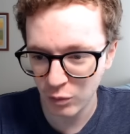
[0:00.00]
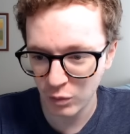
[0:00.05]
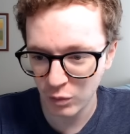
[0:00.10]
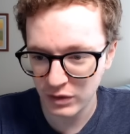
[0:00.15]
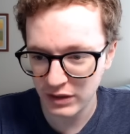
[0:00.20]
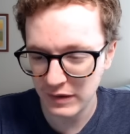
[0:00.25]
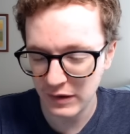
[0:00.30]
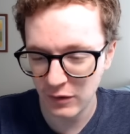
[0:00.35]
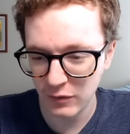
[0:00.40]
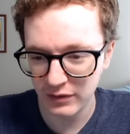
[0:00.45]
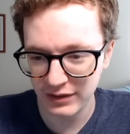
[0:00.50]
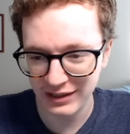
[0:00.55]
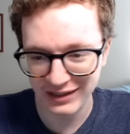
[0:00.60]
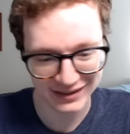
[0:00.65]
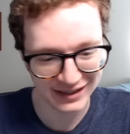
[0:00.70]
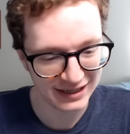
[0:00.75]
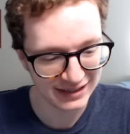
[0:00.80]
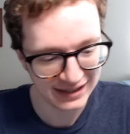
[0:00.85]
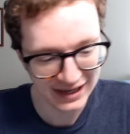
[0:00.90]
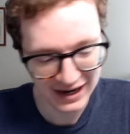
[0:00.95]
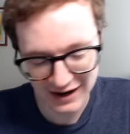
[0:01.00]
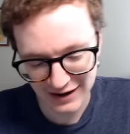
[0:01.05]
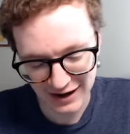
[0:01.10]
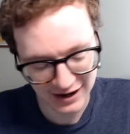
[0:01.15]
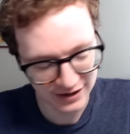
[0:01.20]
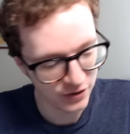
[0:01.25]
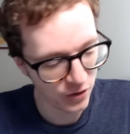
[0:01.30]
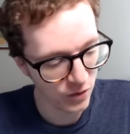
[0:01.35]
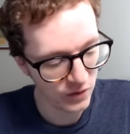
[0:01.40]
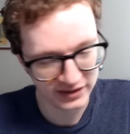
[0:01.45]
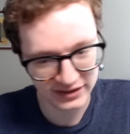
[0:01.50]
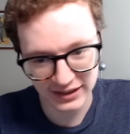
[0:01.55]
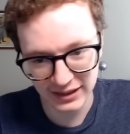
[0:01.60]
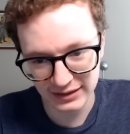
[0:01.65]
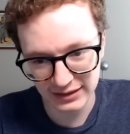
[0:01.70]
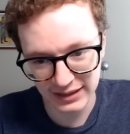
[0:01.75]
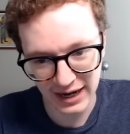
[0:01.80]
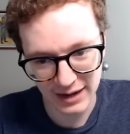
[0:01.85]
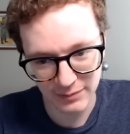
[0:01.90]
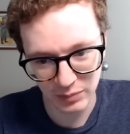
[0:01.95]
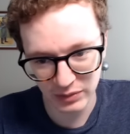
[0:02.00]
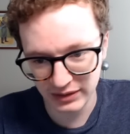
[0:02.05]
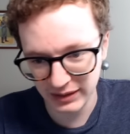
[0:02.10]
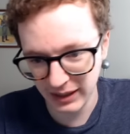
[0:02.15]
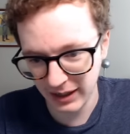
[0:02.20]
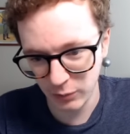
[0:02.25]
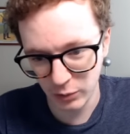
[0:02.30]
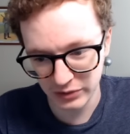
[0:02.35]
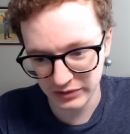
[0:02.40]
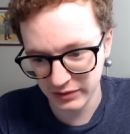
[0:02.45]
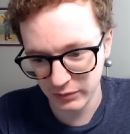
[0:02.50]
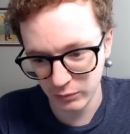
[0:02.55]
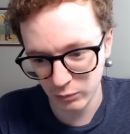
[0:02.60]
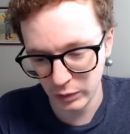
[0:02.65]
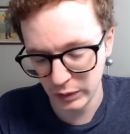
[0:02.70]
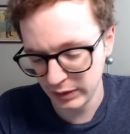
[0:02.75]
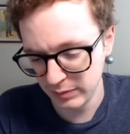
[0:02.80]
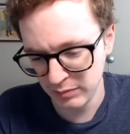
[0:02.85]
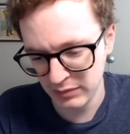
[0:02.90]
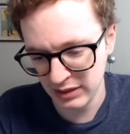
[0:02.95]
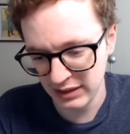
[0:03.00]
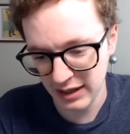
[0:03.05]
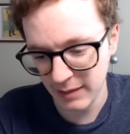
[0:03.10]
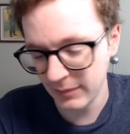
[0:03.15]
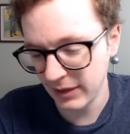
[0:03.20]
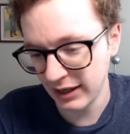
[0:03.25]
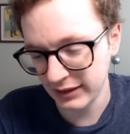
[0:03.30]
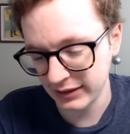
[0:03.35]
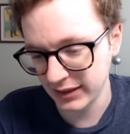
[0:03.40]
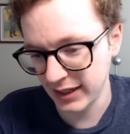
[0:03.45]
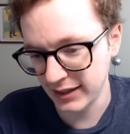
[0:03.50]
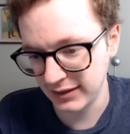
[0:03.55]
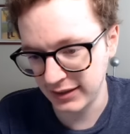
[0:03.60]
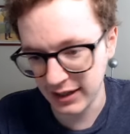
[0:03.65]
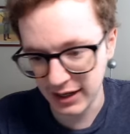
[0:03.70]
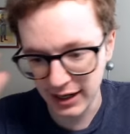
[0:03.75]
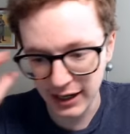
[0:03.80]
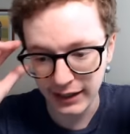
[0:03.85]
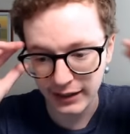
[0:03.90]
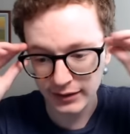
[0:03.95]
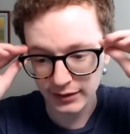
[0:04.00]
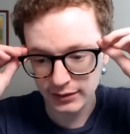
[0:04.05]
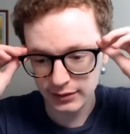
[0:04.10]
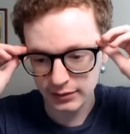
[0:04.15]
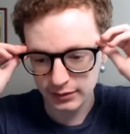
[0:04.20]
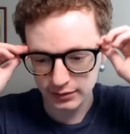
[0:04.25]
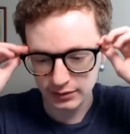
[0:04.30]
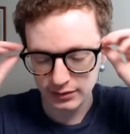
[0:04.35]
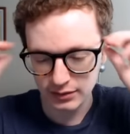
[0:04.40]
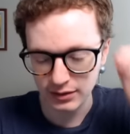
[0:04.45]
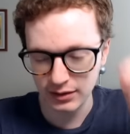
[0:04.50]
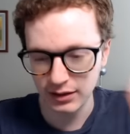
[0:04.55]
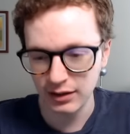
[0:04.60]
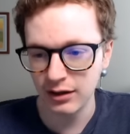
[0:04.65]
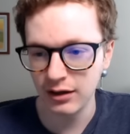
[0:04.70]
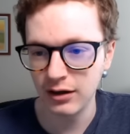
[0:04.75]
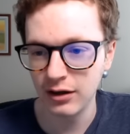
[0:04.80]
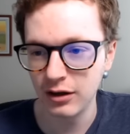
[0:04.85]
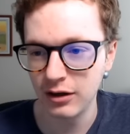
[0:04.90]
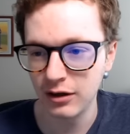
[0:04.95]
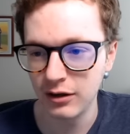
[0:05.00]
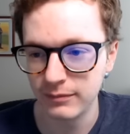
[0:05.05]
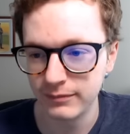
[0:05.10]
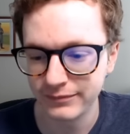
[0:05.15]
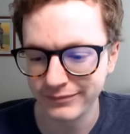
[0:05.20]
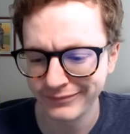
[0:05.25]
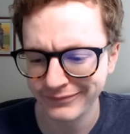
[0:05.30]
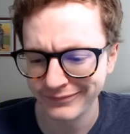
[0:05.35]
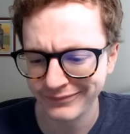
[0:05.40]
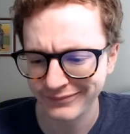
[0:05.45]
He's like, that, I know I said that, but that wasn't really me. I'm not that guy. But